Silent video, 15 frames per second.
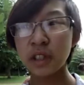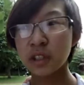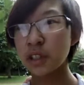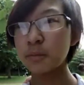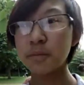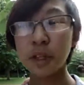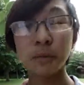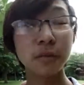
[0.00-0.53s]

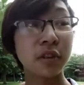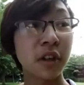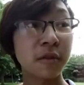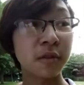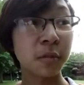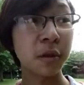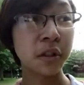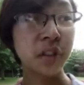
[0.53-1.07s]
Sometimes you have
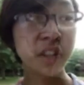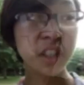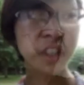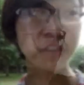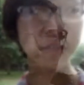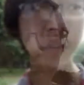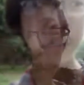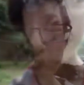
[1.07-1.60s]
to put
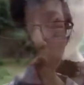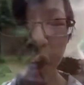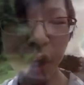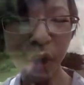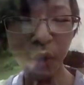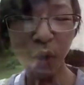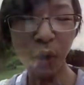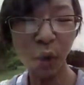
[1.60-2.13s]
yourself first.
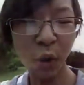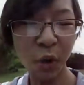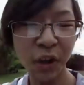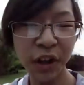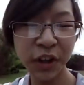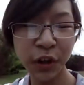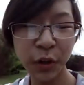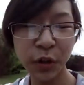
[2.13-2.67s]
So, all
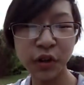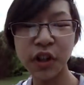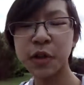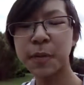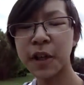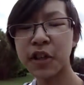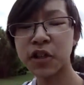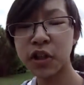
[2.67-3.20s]
in all,
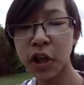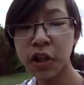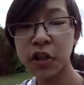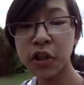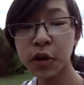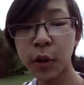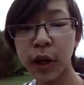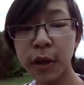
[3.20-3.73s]
despite
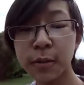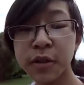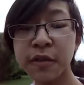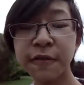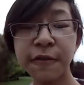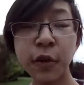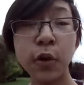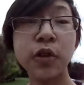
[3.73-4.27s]
certain qualms
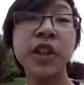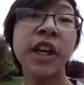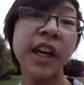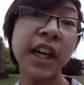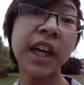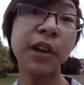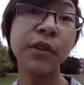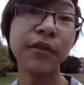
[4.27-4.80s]
and flaws
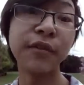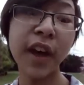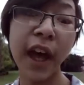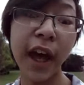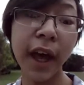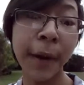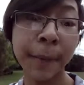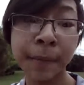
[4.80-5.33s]
here and
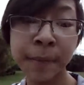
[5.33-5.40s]
there,